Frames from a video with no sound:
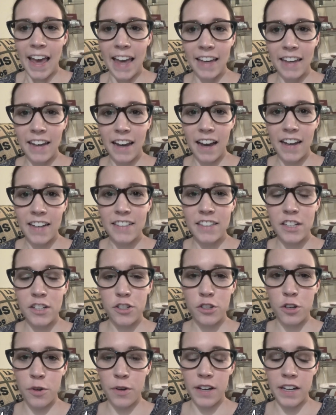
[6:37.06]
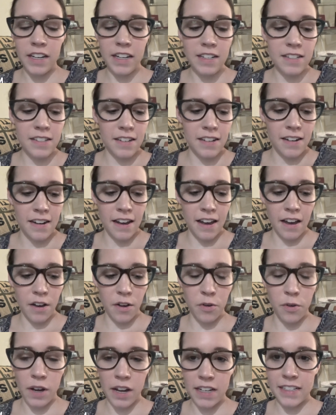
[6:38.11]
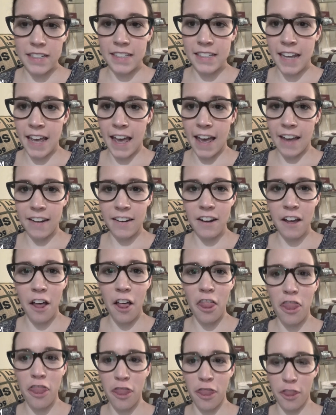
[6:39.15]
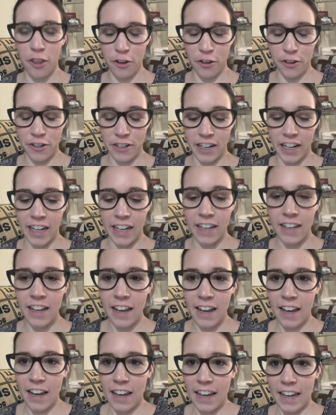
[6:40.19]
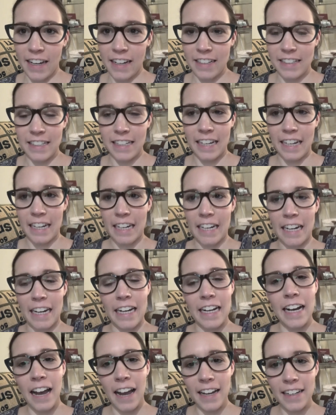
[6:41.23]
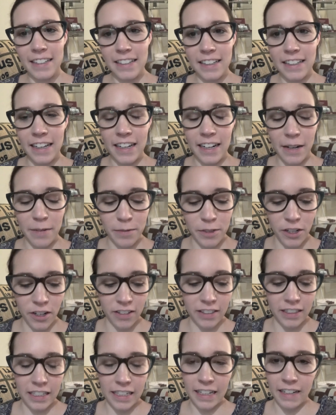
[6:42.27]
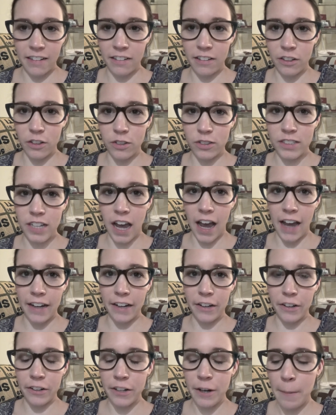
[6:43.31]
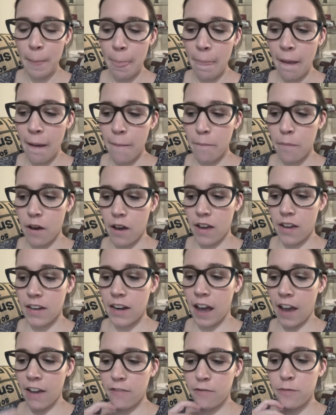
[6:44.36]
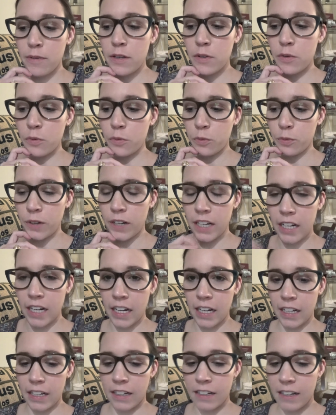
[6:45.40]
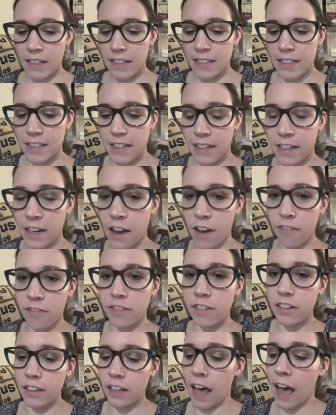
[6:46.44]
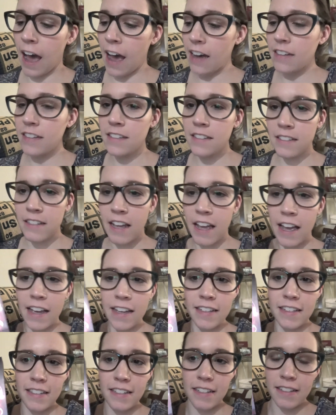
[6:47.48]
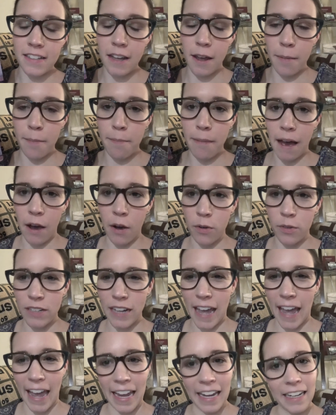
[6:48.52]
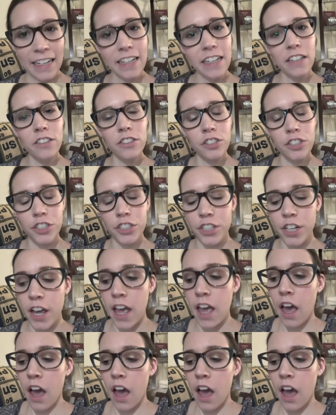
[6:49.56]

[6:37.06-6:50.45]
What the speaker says: Hey guys, so it is now 10:30. It is getting kind of late. I'm starting to get a little tired, but I've been reading City of Glass since about 8-ish,